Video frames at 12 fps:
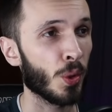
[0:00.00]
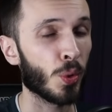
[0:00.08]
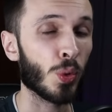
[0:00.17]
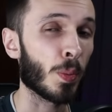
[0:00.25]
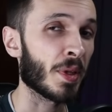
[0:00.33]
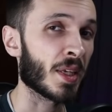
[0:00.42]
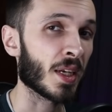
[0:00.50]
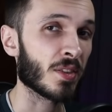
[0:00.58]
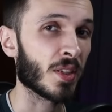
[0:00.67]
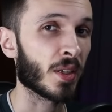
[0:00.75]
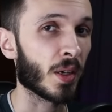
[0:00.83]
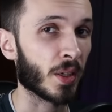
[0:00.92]
who will be
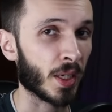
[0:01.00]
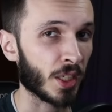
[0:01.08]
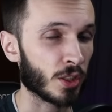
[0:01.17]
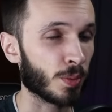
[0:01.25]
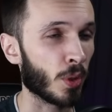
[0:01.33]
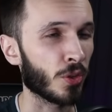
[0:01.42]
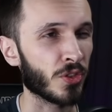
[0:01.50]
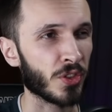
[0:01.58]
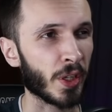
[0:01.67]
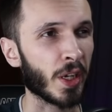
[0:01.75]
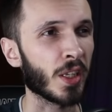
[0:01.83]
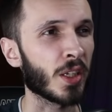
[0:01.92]
getting her catapult
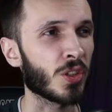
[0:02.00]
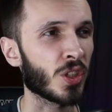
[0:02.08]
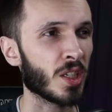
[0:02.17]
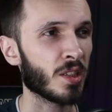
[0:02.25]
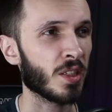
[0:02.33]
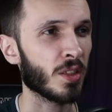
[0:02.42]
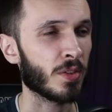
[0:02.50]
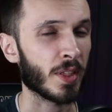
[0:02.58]
slightly adjusted.